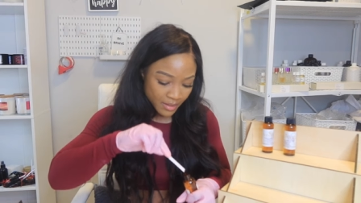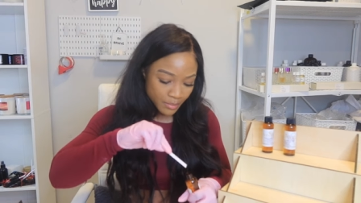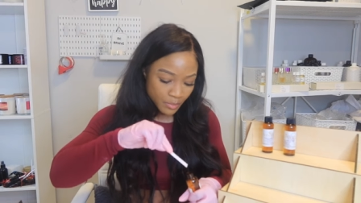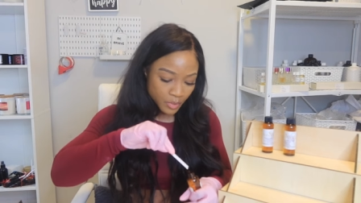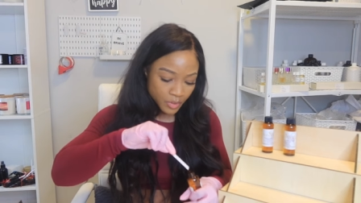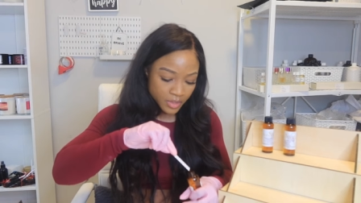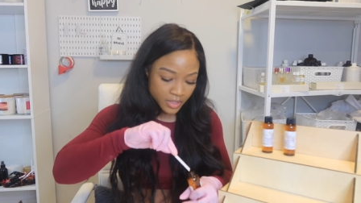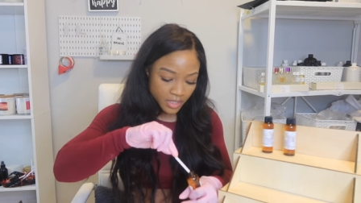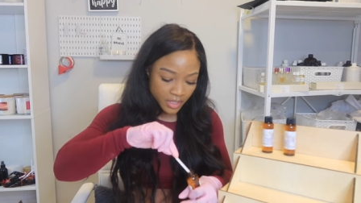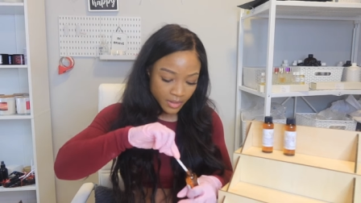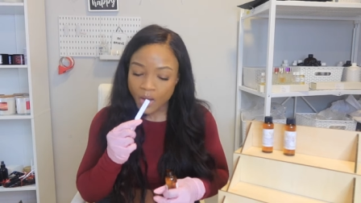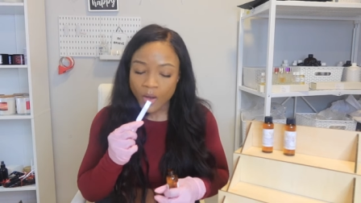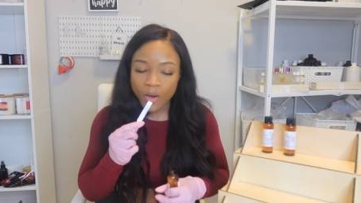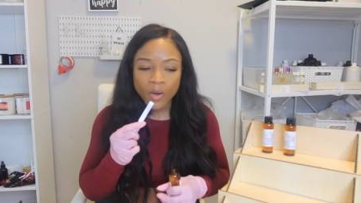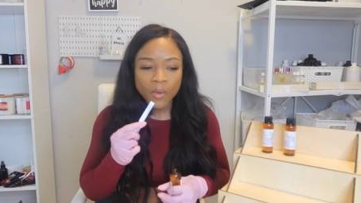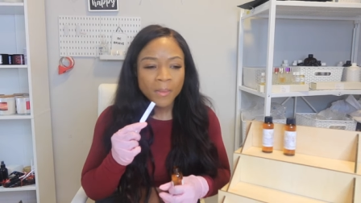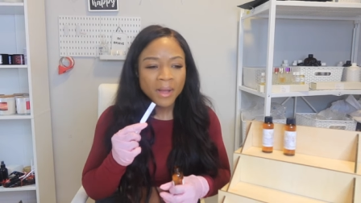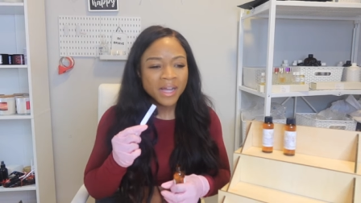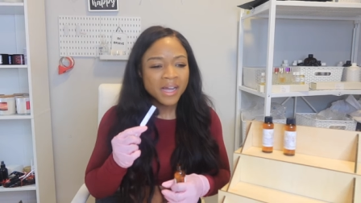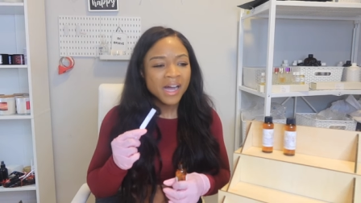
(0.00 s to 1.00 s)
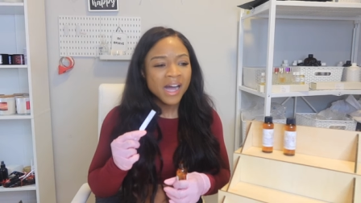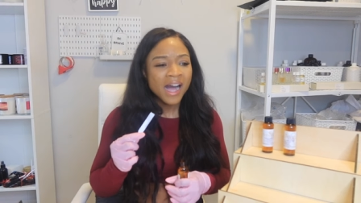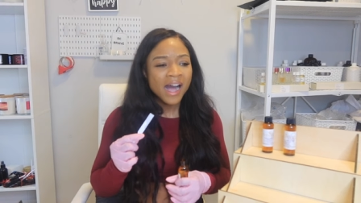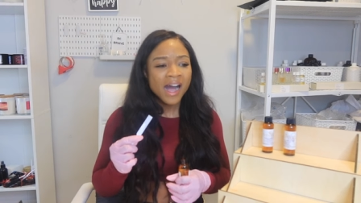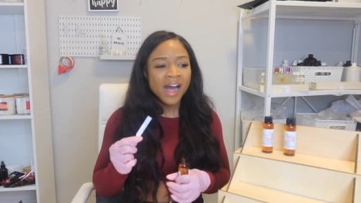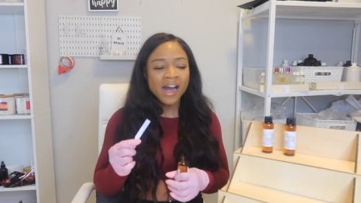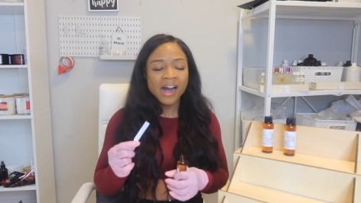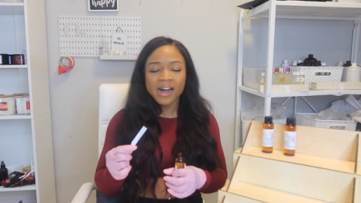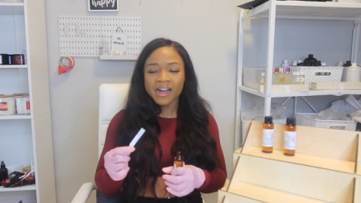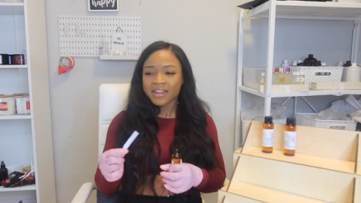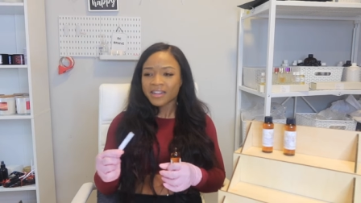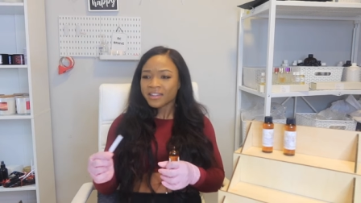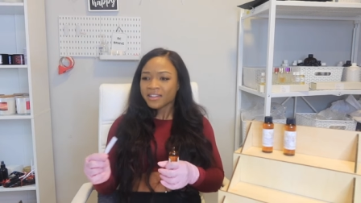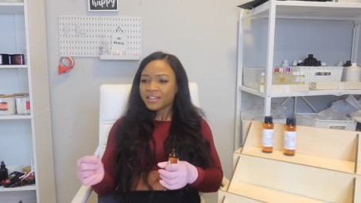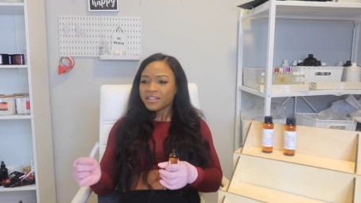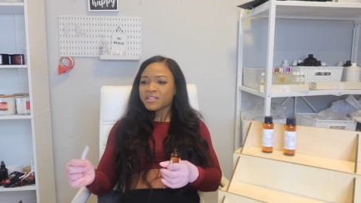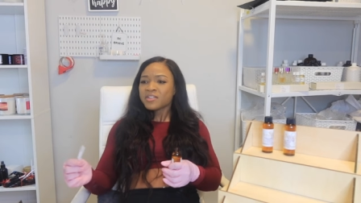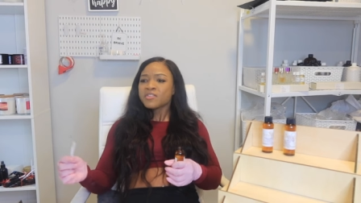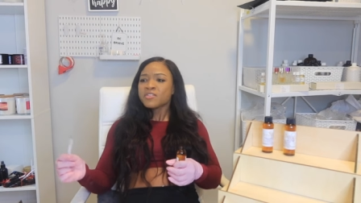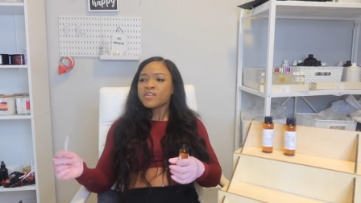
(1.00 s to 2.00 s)
We'll see. Oh my God,
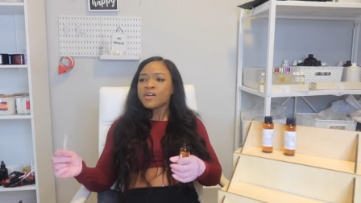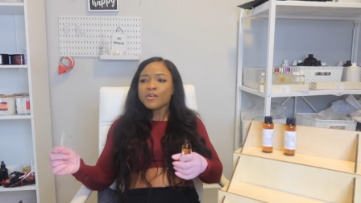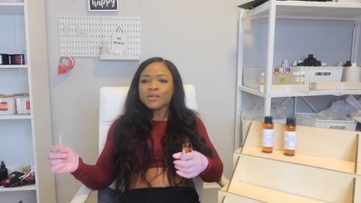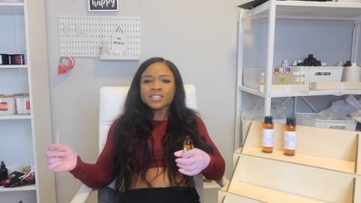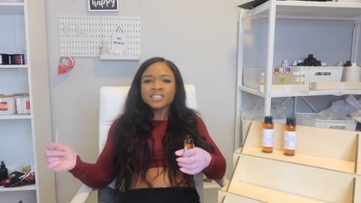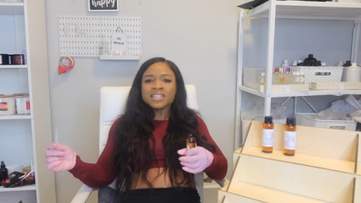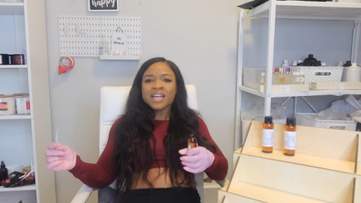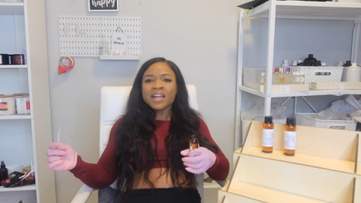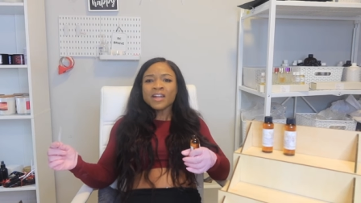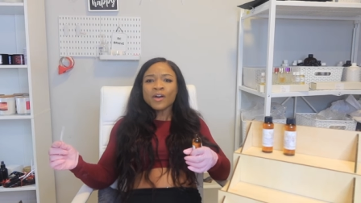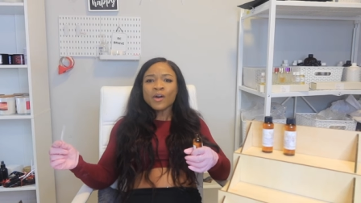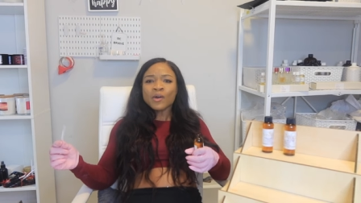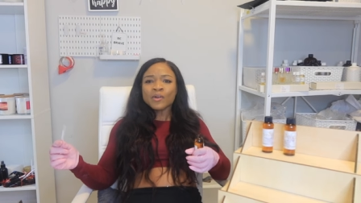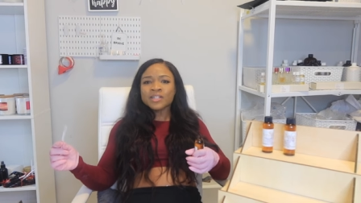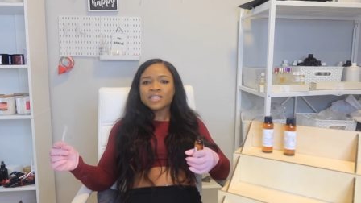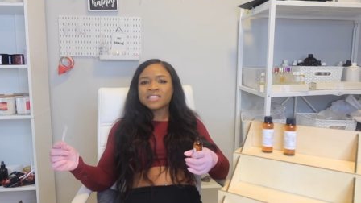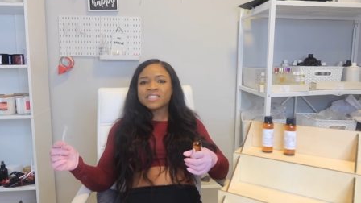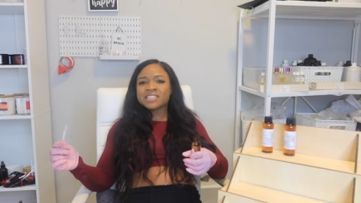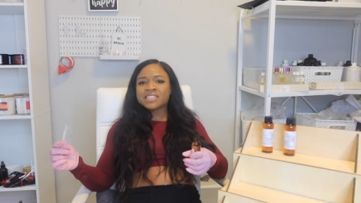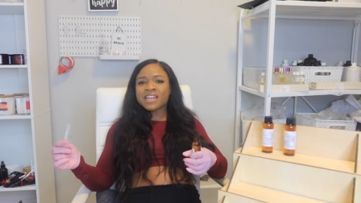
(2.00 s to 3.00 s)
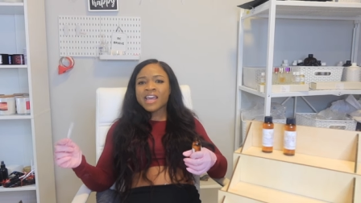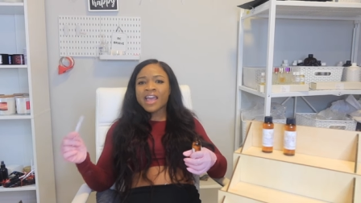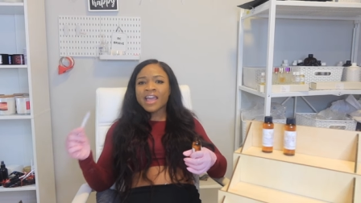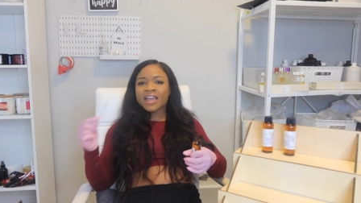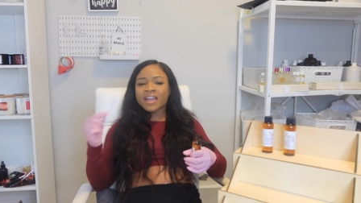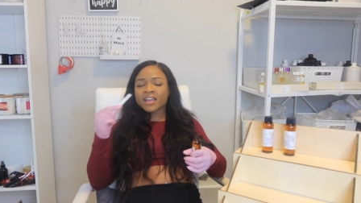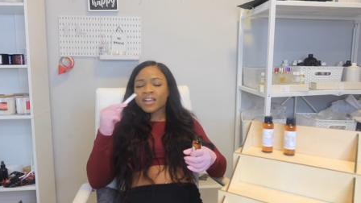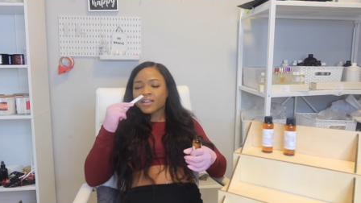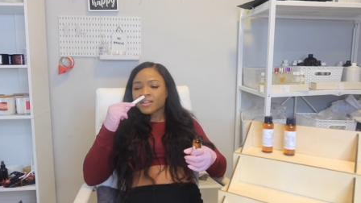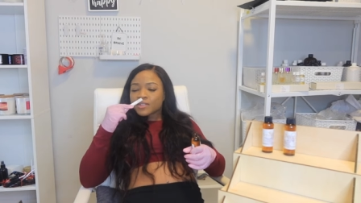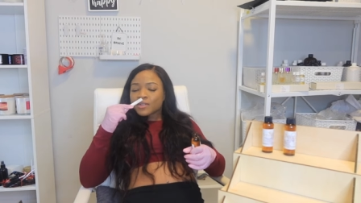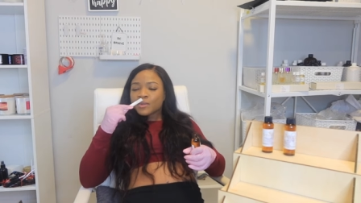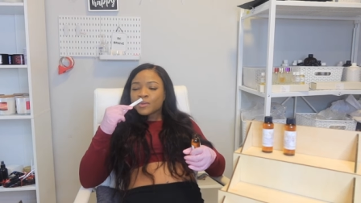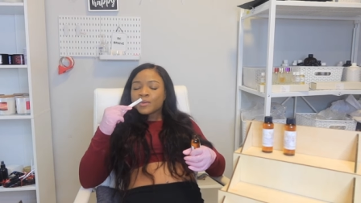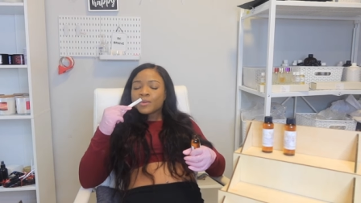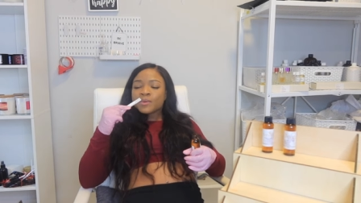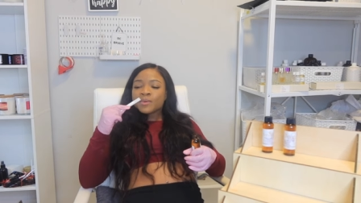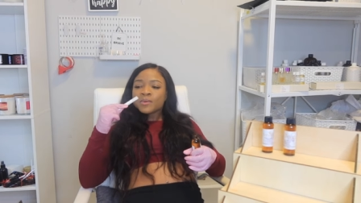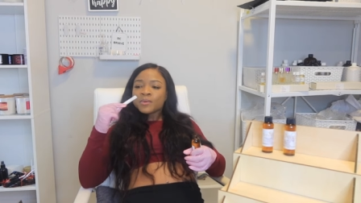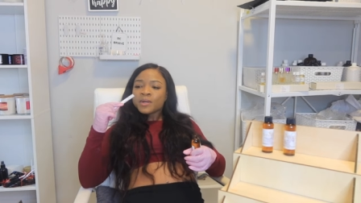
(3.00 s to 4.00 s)
no, it's not old and stank.
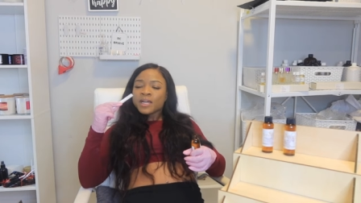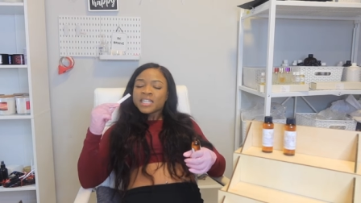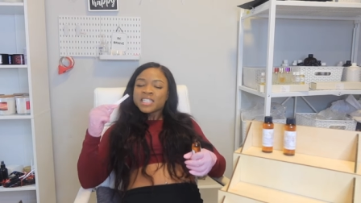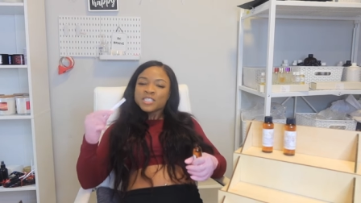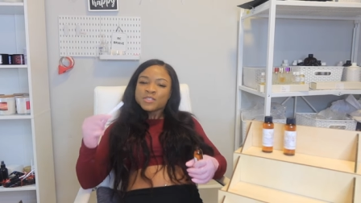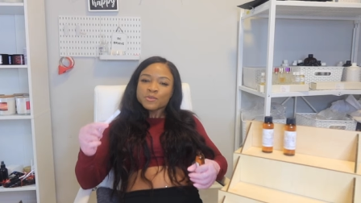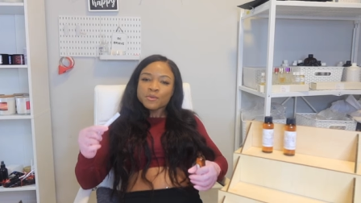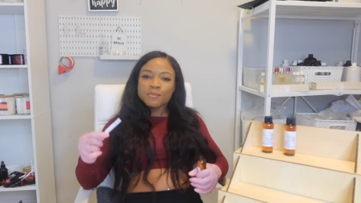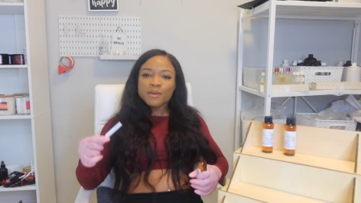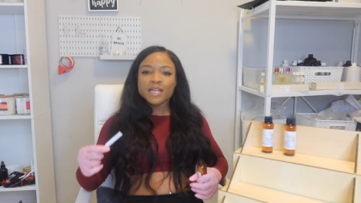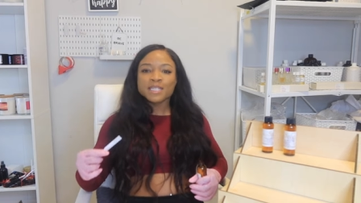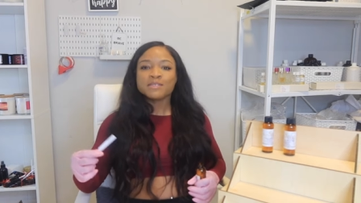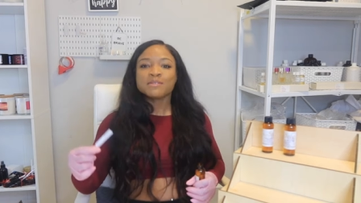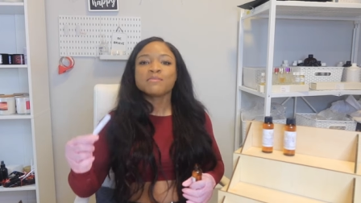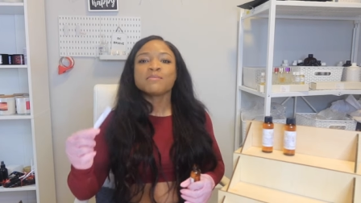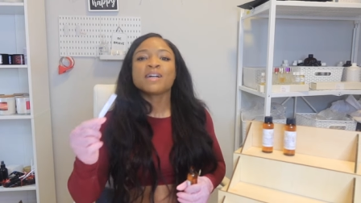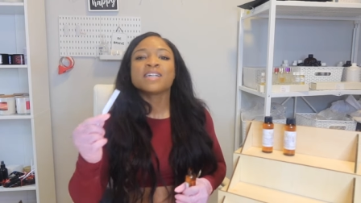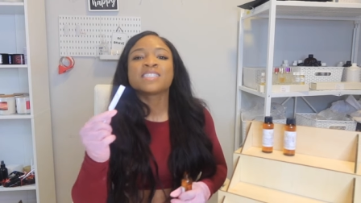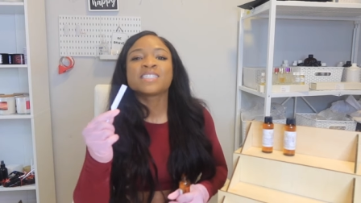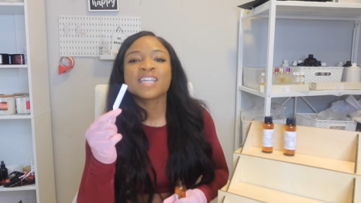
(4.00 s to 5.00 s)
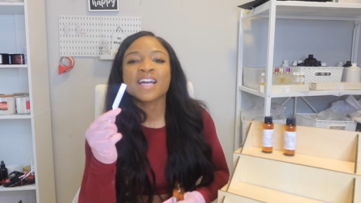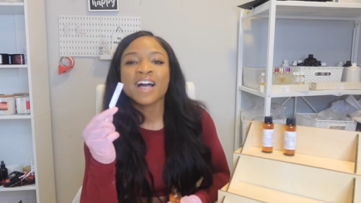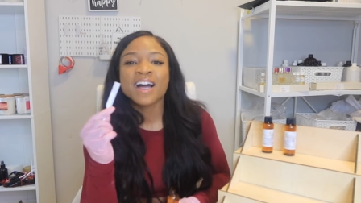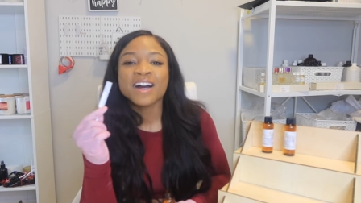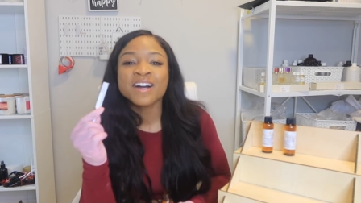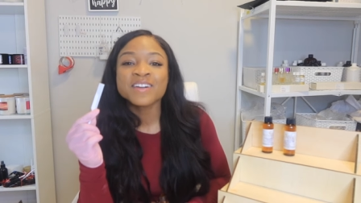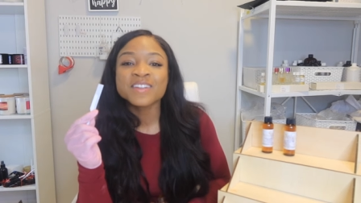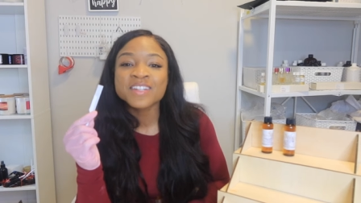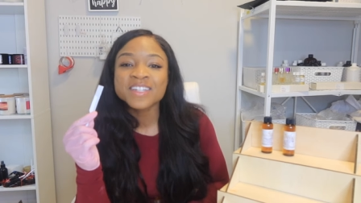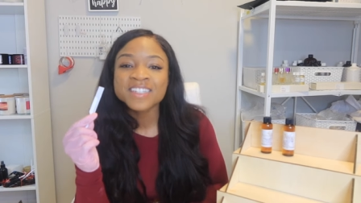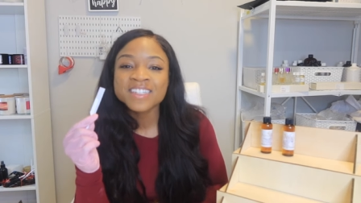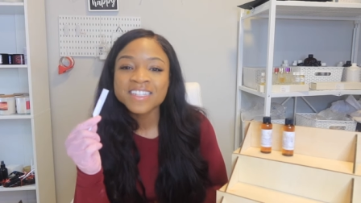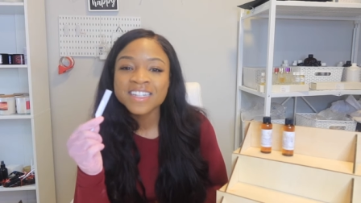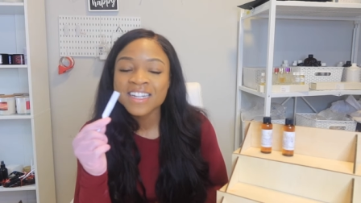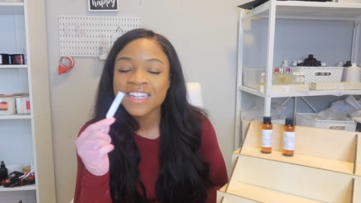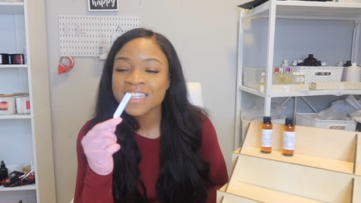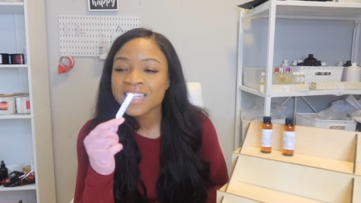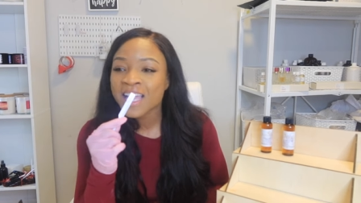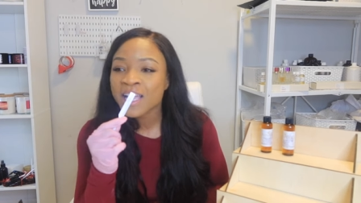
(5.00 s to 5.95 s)
Ooh, it just reminds me of my childhood.